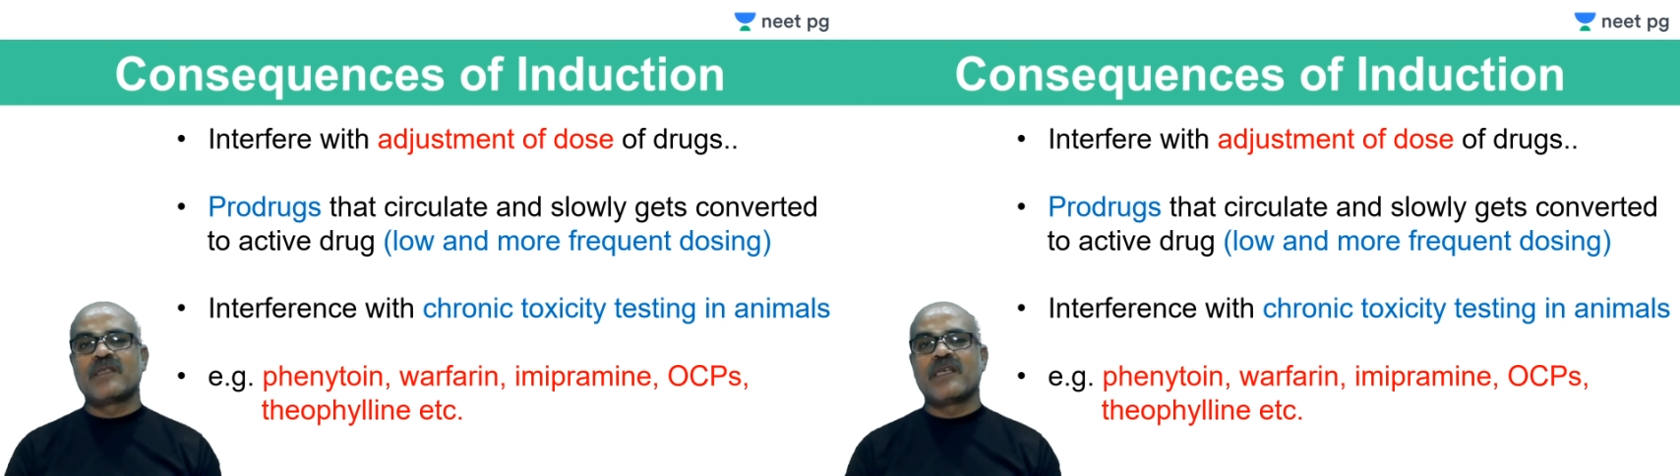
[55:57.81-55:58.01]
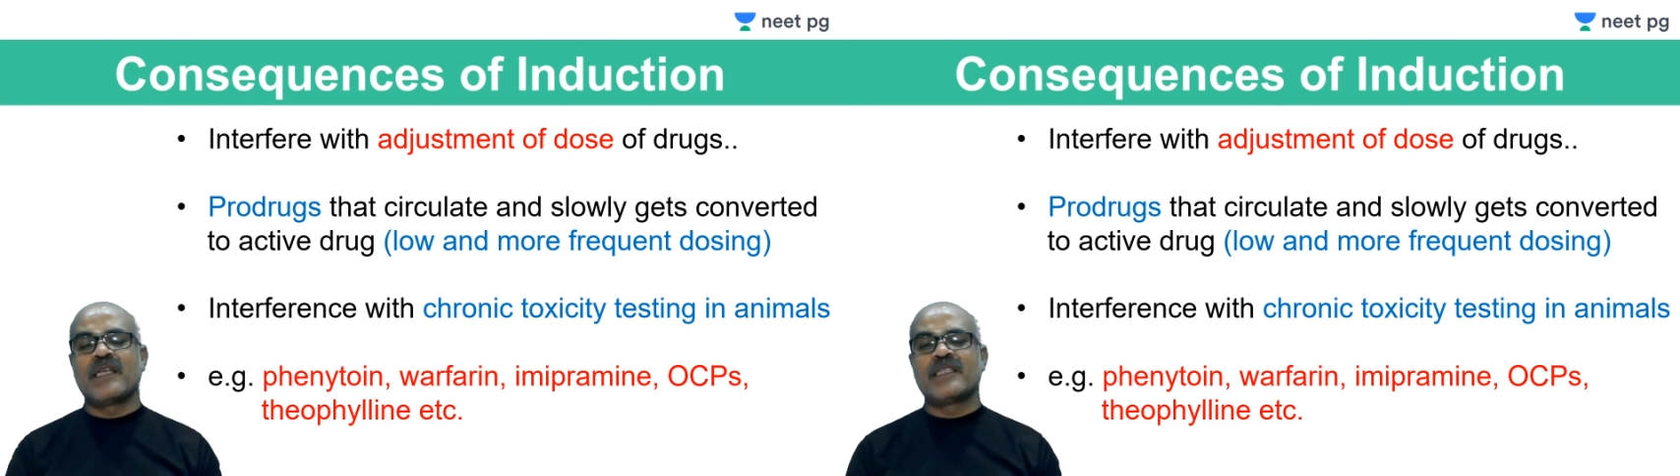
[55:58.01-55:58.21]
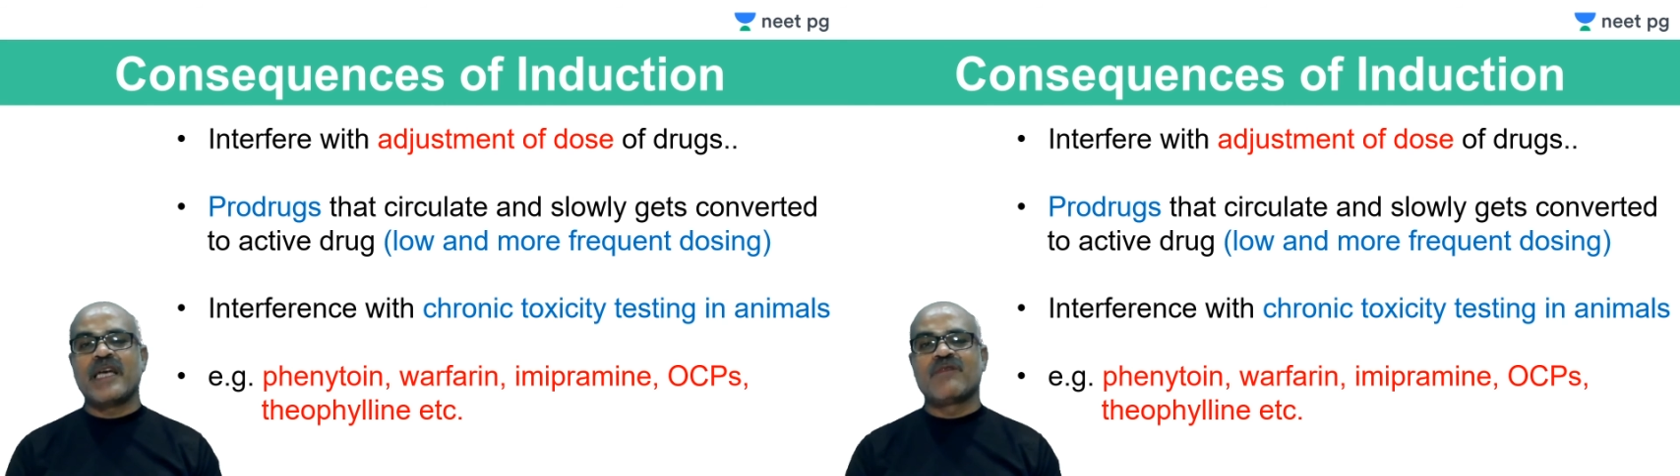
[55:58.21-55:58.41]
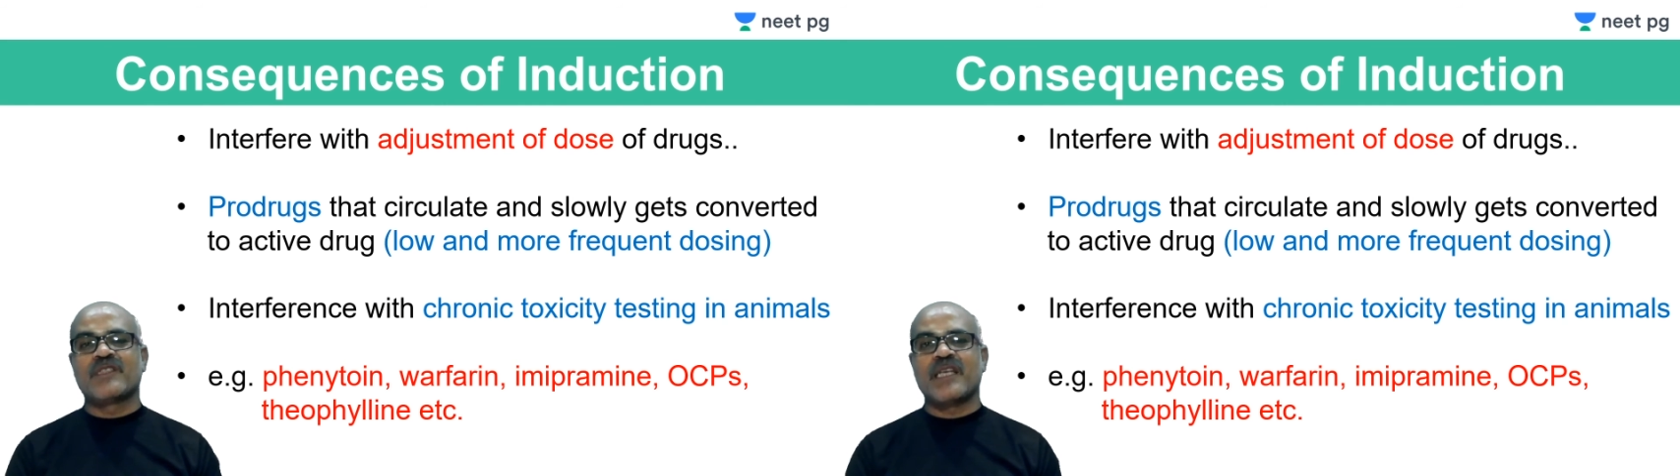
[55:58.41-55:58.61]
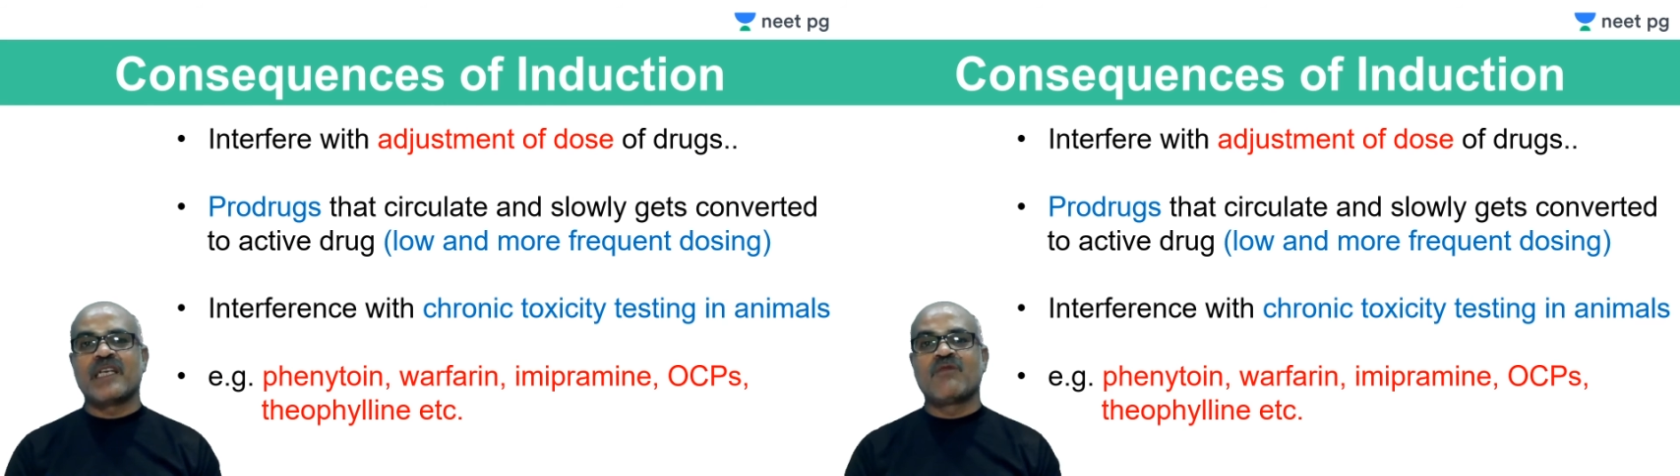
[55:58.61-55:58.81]
the enzyme
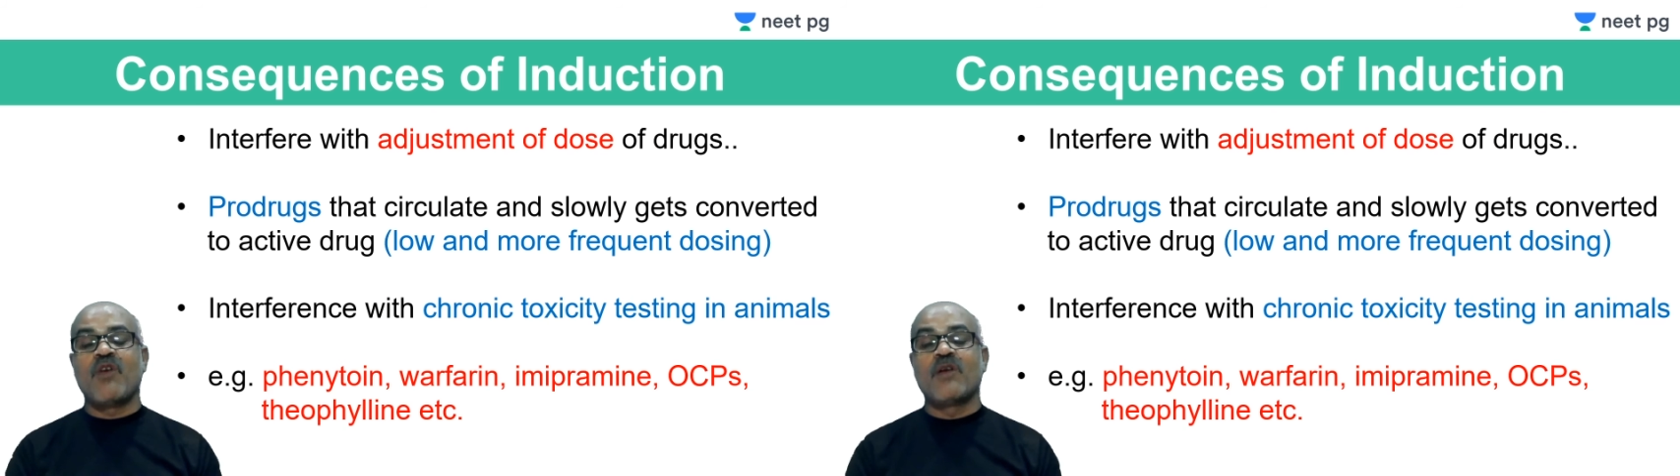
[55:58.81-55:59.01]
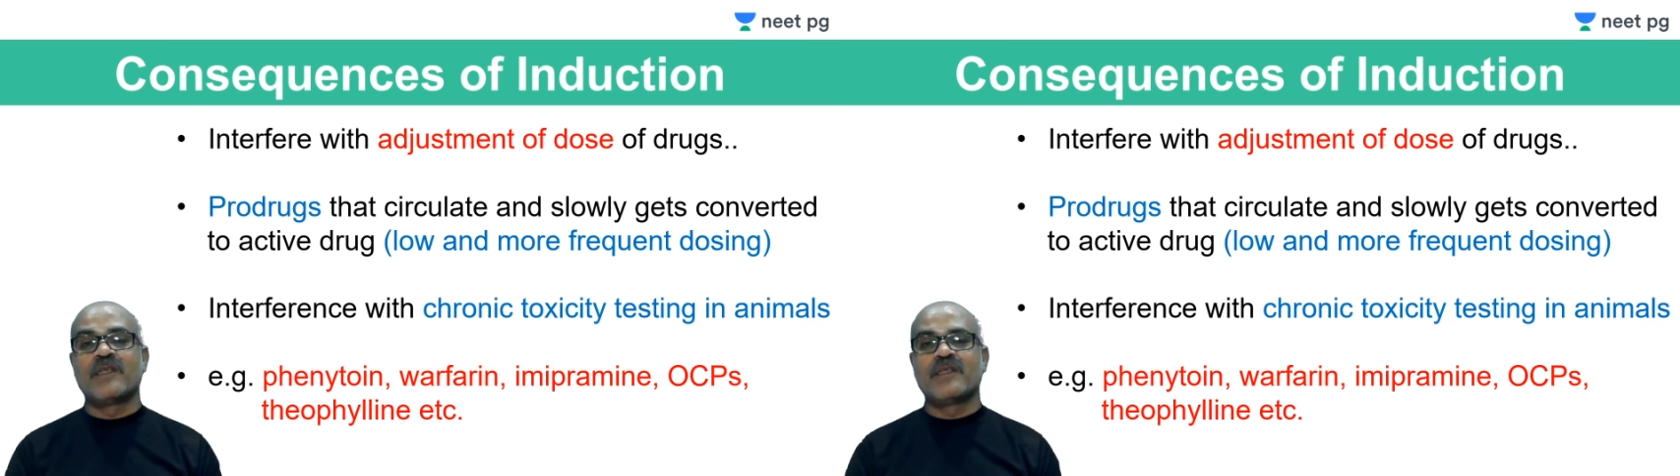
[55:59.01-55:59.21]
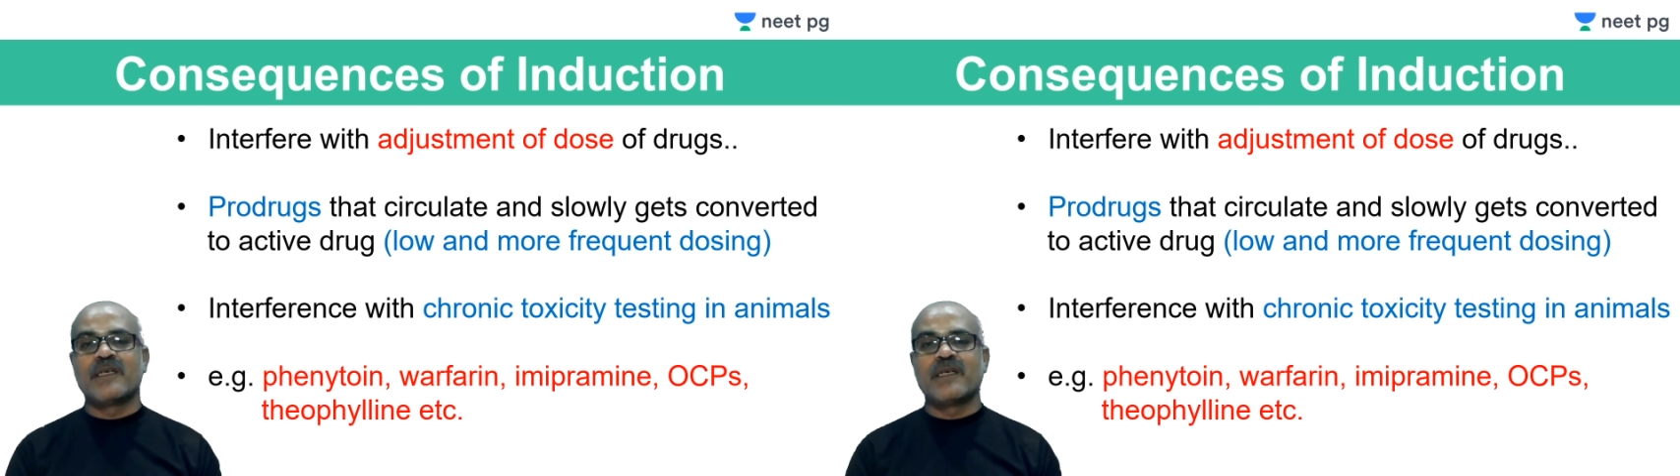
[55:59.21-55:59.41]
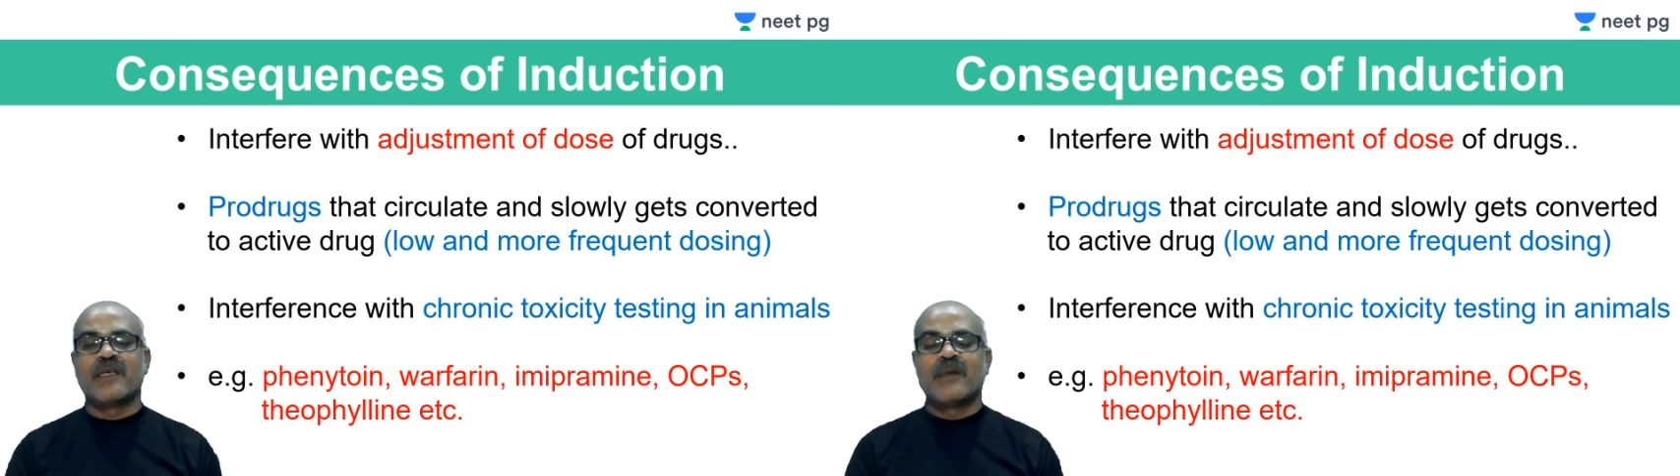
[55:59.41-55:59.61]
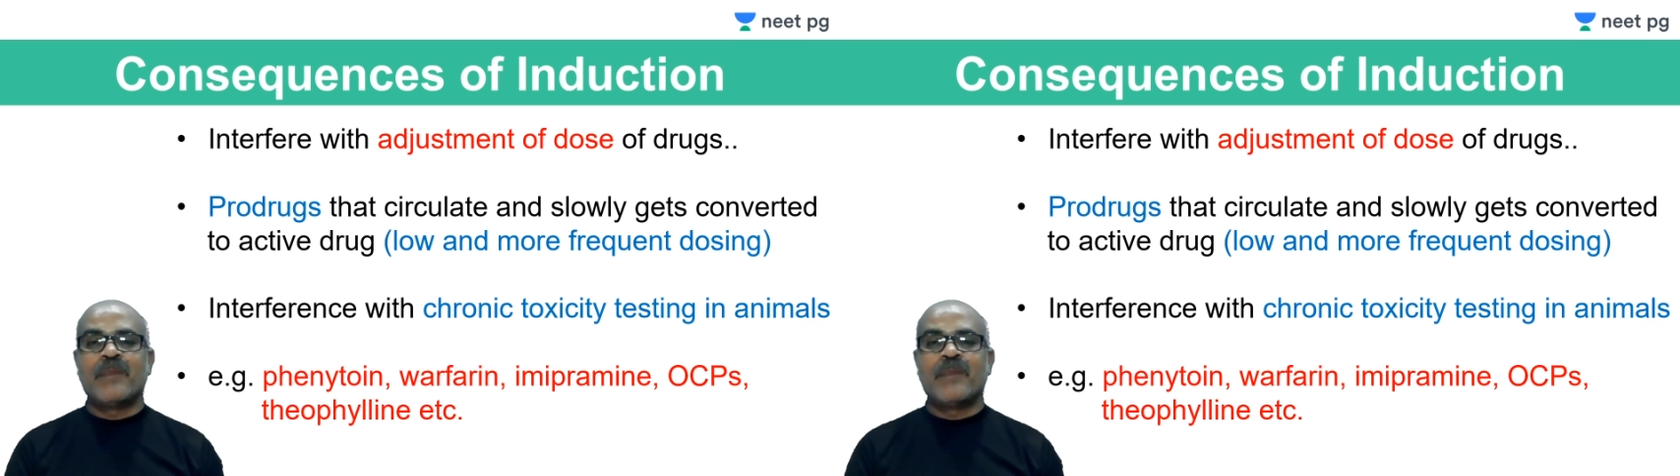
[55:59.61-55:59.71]
which are involved in the